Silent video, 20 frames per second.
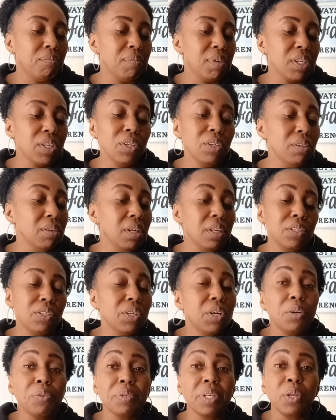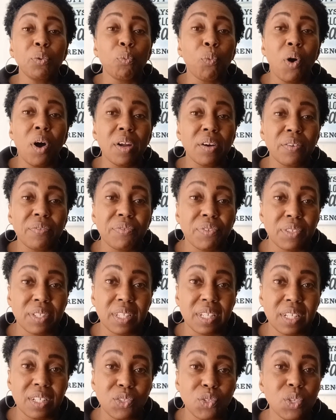you, you don't need water for
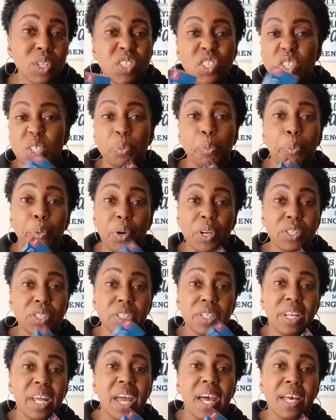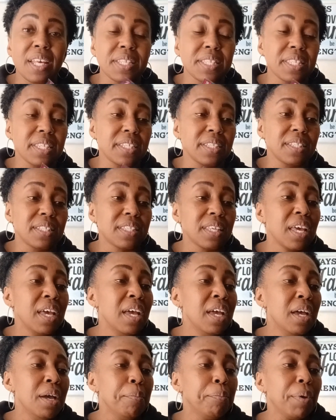these. You can just brush it as is.
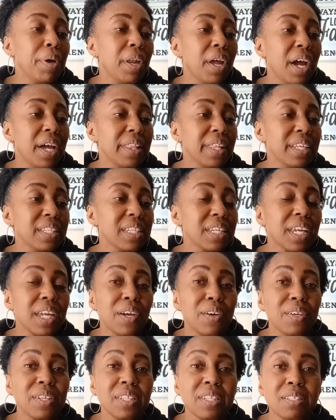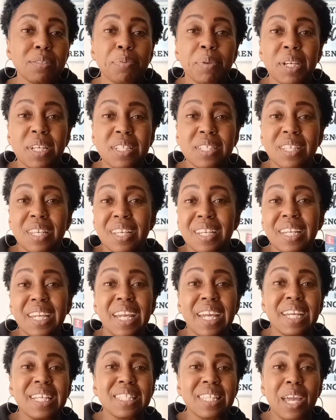But I like to carry these because in
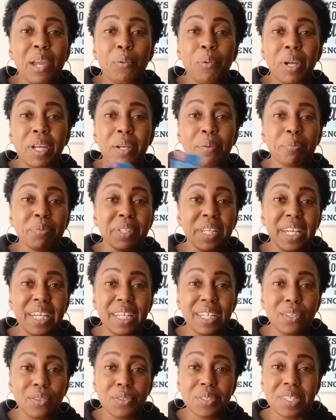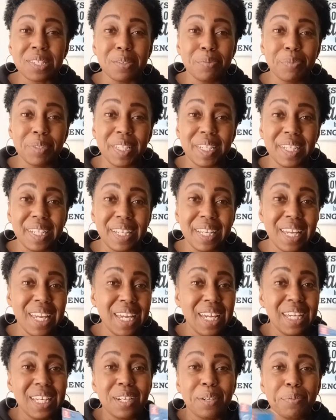case I wake up late or something
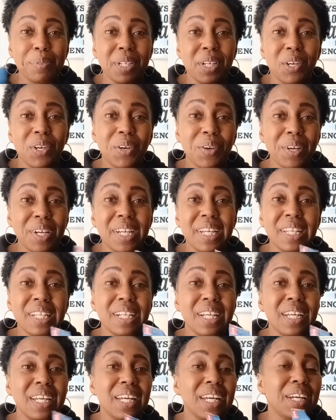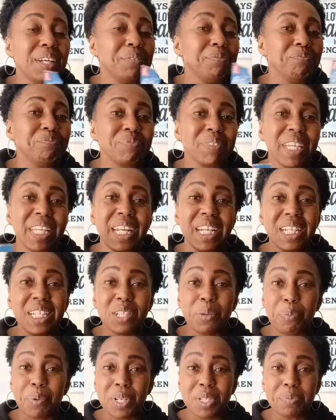and I'm in a hurry and, um, and I need
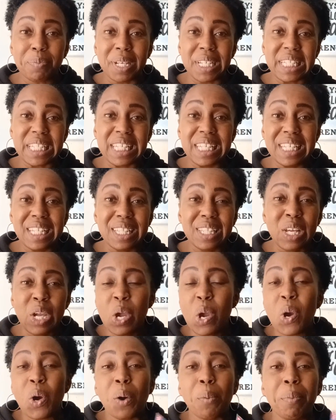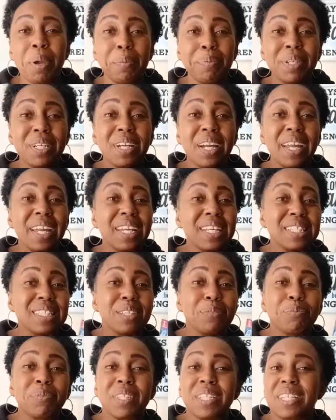to brush my teeth or maybe I ate
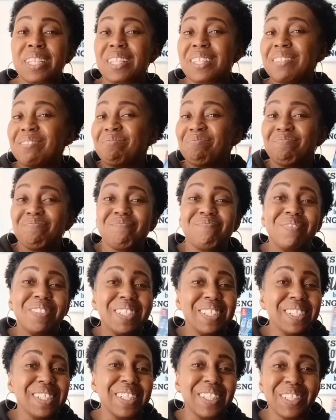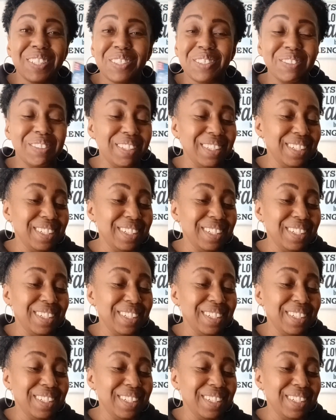something, you know,